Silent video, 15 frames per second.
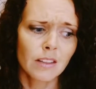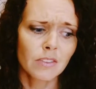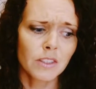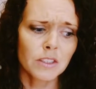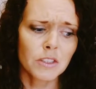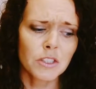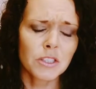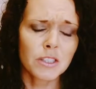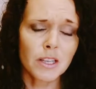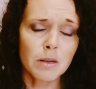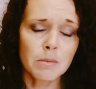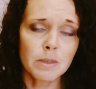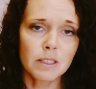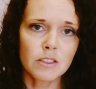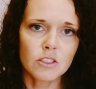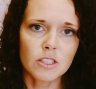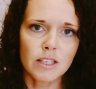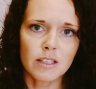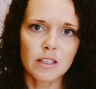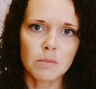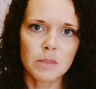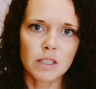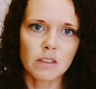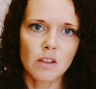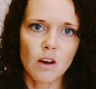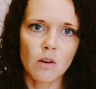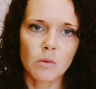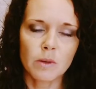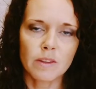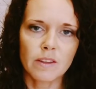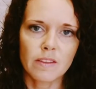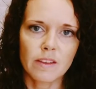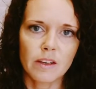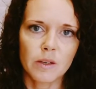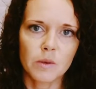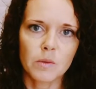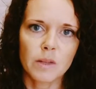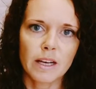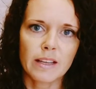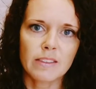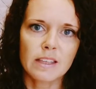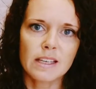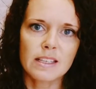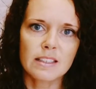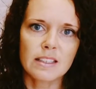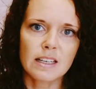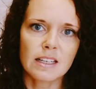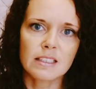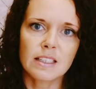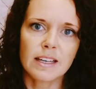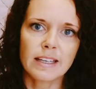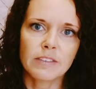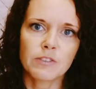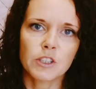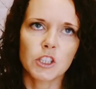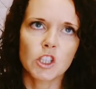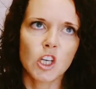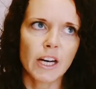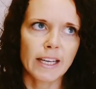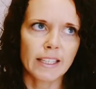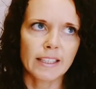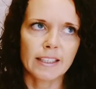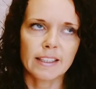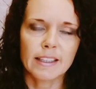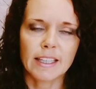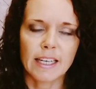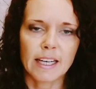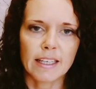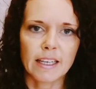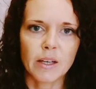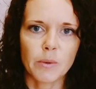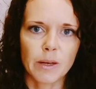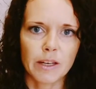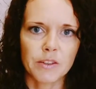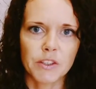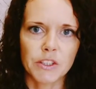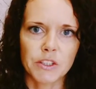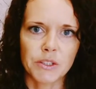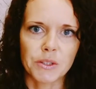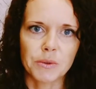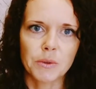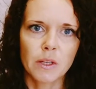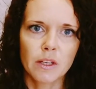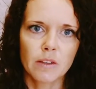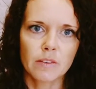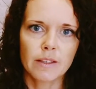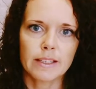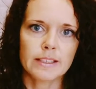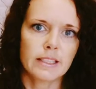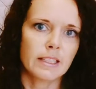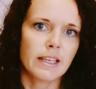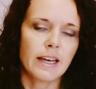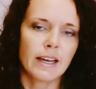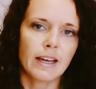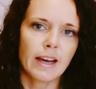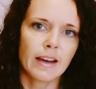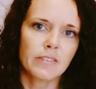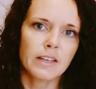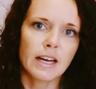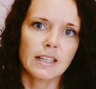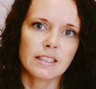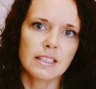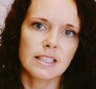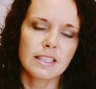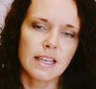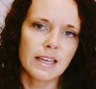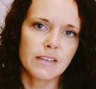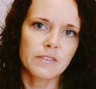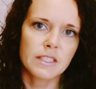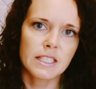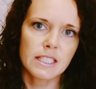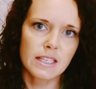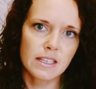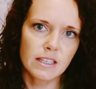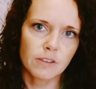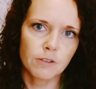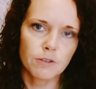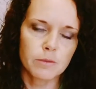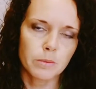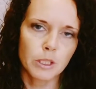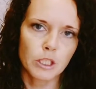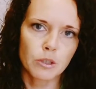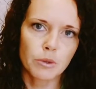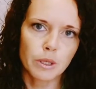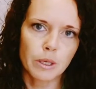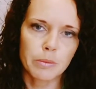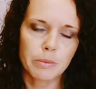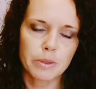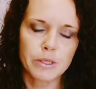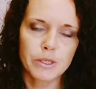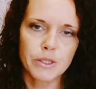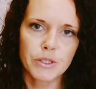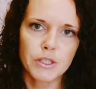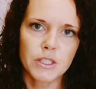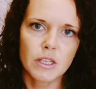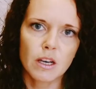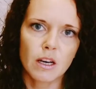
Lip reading: There's so much that comes along with it, though, like things that I take for granted that I know how to do. Like today, I've got to save seed from cucumbers.